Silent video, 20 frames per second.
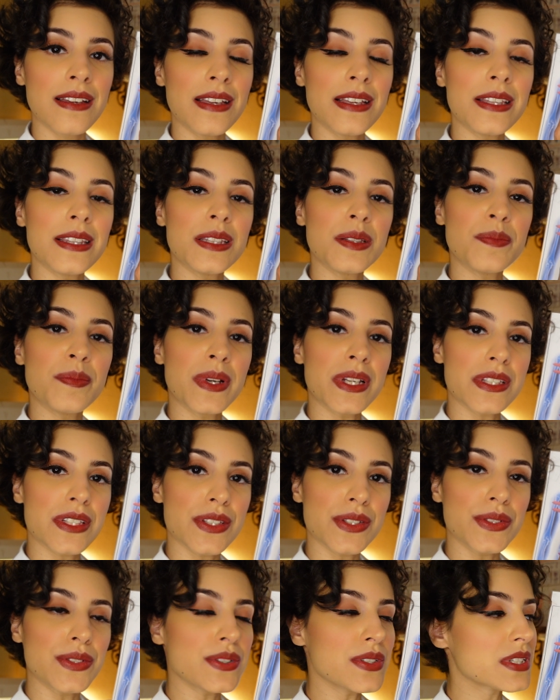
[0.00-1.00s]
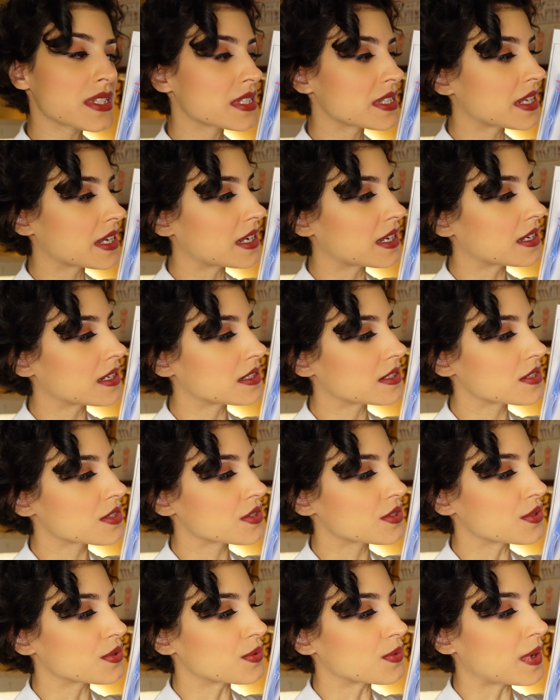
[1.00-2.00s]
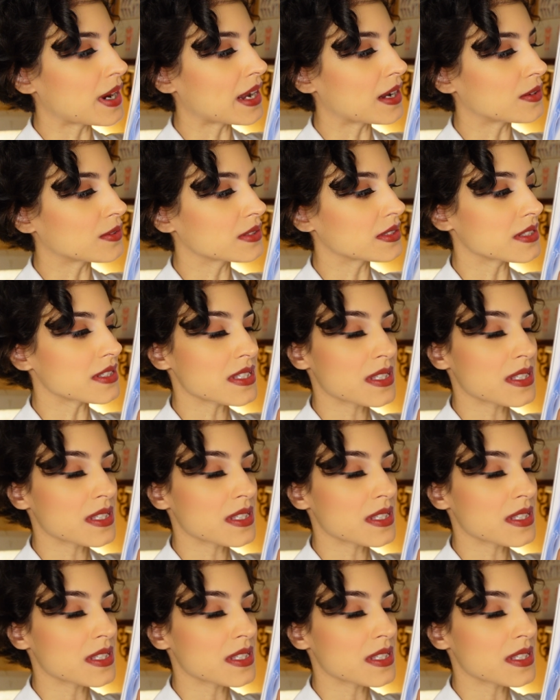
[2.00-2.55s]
in the muscles that surround the